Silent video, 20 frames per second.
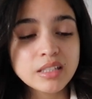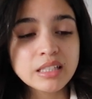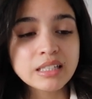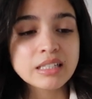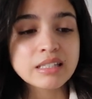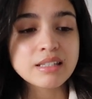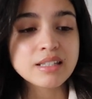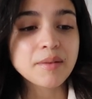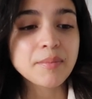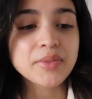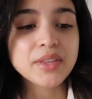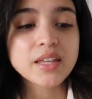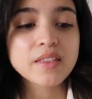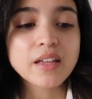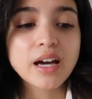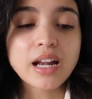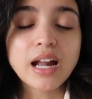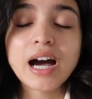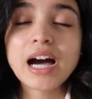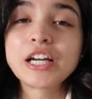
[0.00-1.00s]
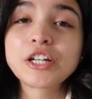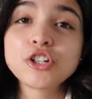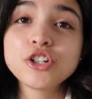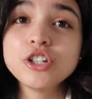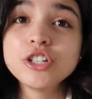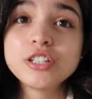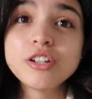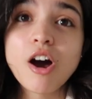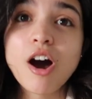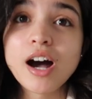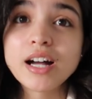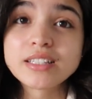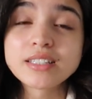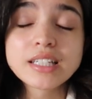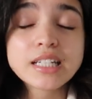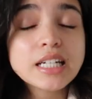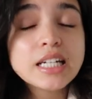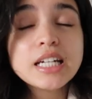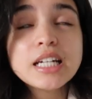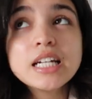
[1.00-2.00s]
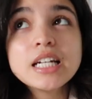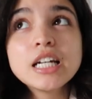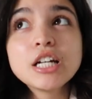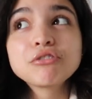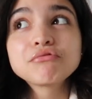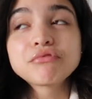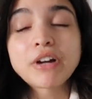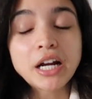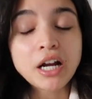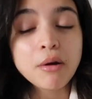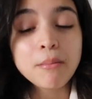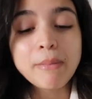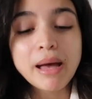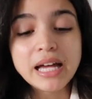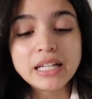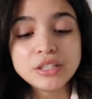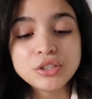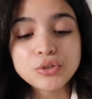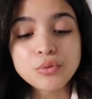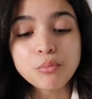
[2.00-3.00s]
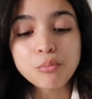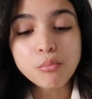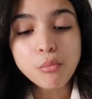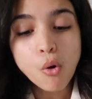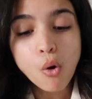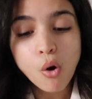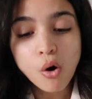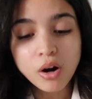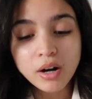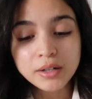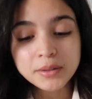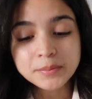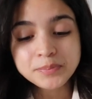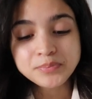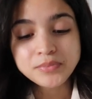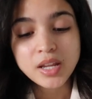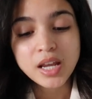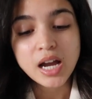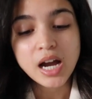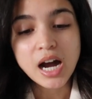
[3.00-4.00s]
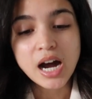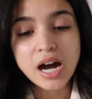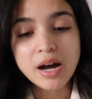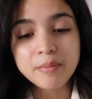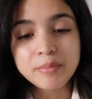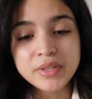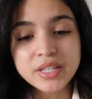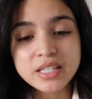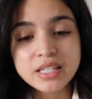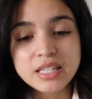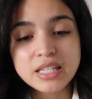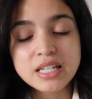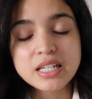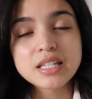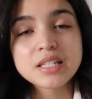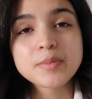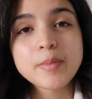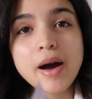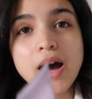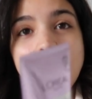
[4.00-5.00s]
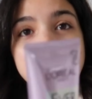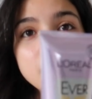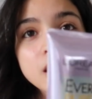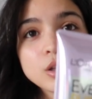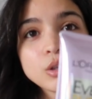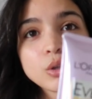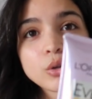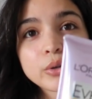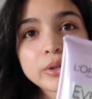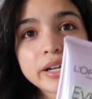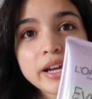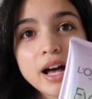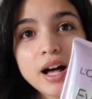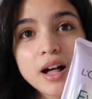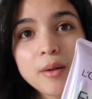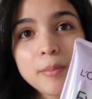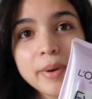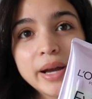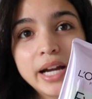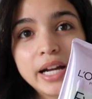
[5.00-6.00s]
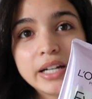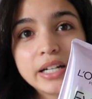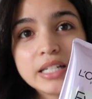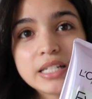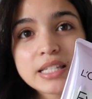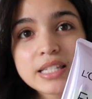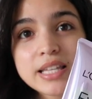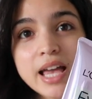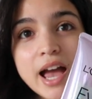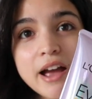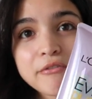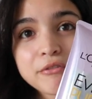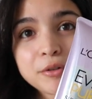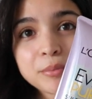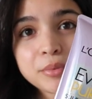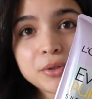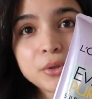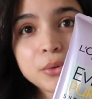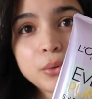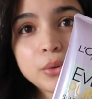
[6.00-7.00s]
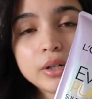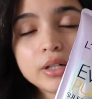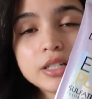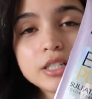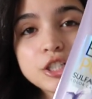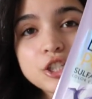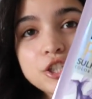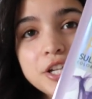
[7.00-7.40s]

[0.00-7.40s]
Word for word: is something that I could not recommend more. Um, this is my L'Oreal Paris Everpure